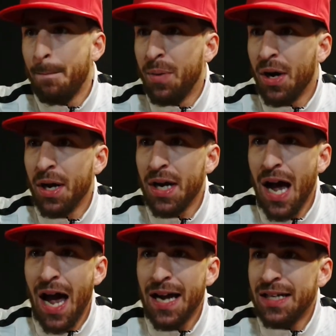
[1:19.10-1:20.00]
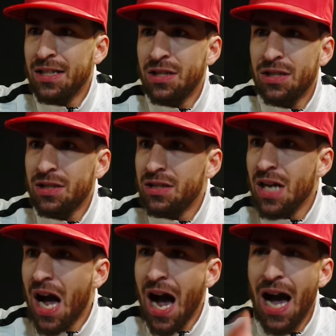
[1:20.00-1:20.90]
but I
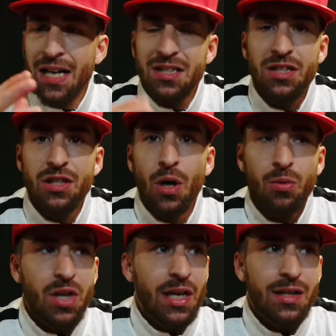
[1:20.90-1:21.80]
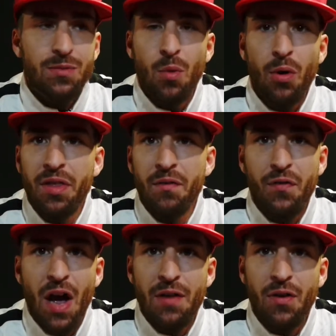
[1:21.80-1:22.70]
honestly don't think it's more than
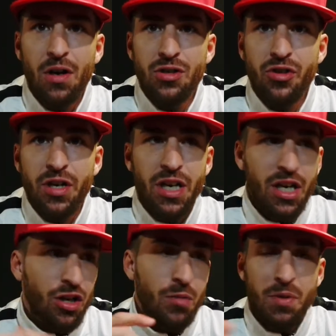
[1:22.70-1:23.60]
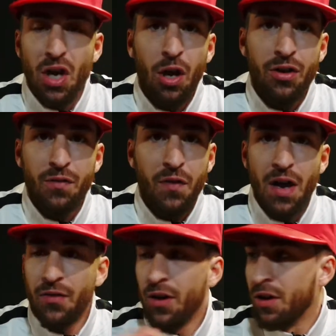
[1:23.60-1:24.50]
500. It could be under
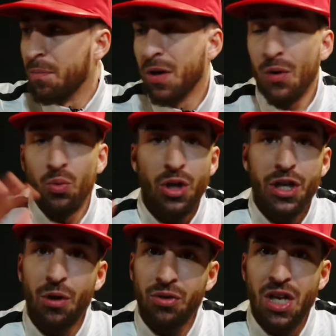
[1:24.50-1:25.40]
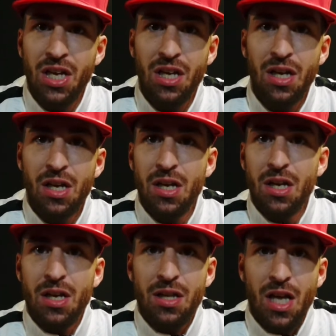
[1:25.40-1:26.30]
500, but I really don't think
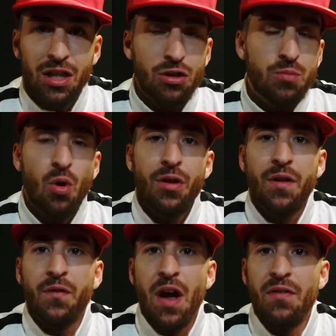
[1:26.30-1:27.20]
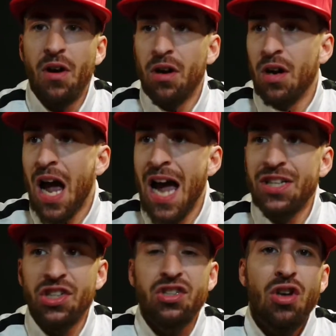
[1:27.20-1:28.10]
that there's more than 500. I
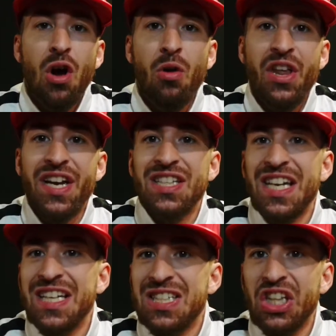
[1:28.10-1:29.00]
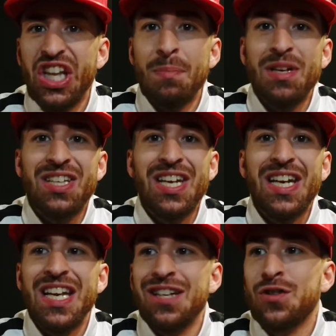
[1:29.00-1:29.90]
just know that it is
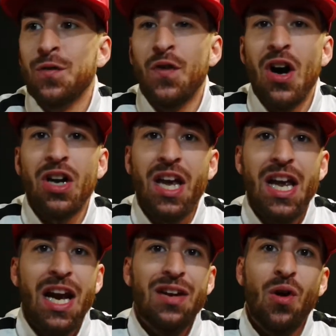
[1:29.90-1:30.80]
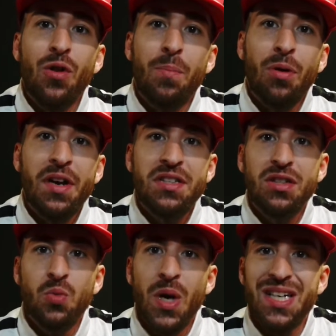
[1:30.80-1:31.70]
limited as fuck, and I know the
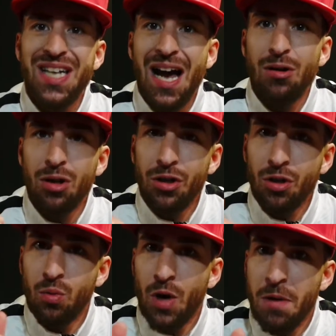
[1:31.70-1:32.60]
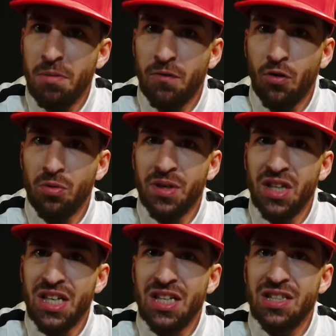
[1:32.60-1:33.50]
prices went down a little right before
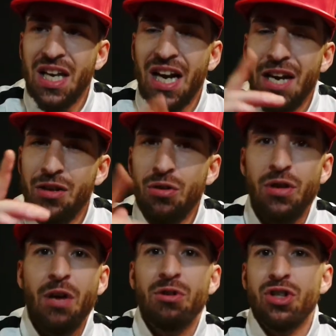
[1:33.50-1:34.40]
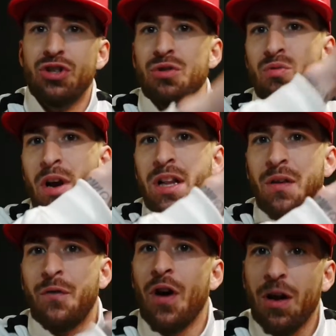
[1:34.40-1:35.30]
release, and I knew they would shoot right
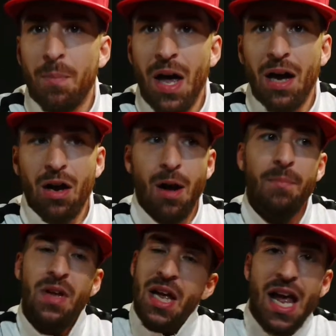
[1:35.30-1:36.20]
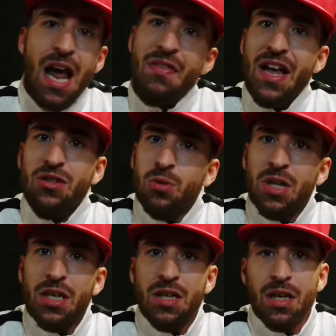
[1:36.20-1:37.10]
the fuck back up, and that's what
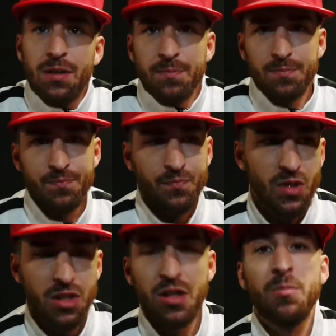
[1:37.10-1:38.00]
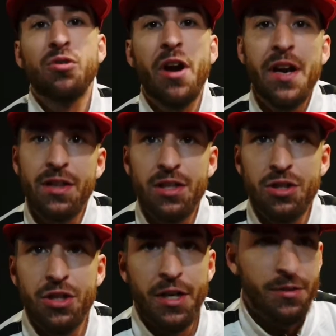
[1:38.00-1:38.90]
they did. Because I'm great at this
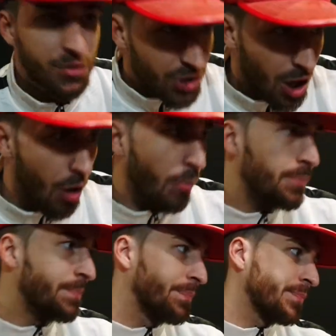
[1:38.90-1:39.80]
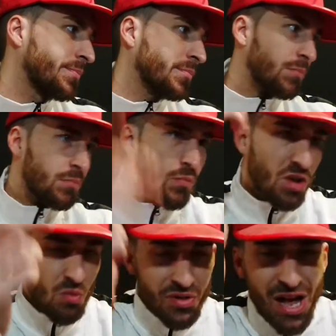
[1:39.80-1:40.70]
shit. So,
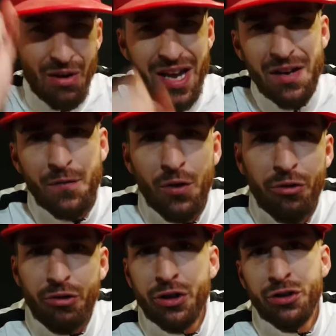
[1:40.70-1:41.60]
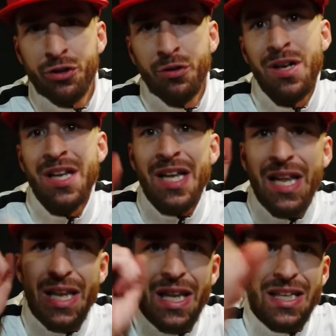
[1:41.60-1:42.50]
without any further ado,
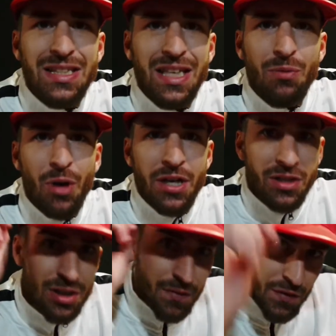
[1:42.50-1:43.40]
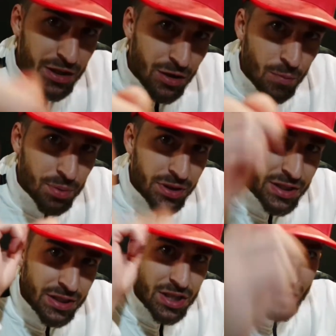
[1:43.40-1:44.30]
let's get right into the video,
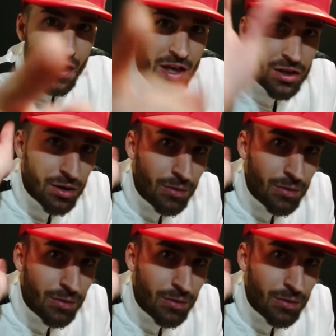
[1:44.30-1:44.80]
please. Thank